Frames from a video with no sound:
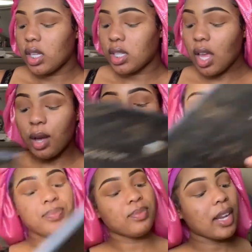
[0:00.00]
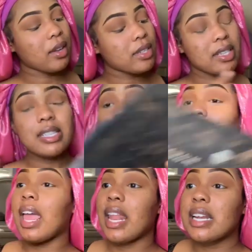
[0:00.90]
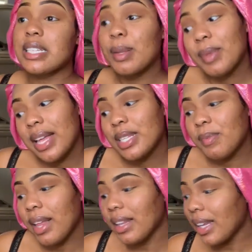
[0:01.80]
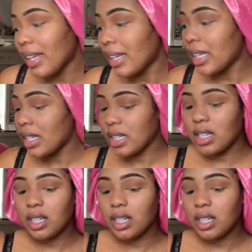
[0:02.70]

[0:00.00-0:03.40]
So I use this shade and I just apply to my lid.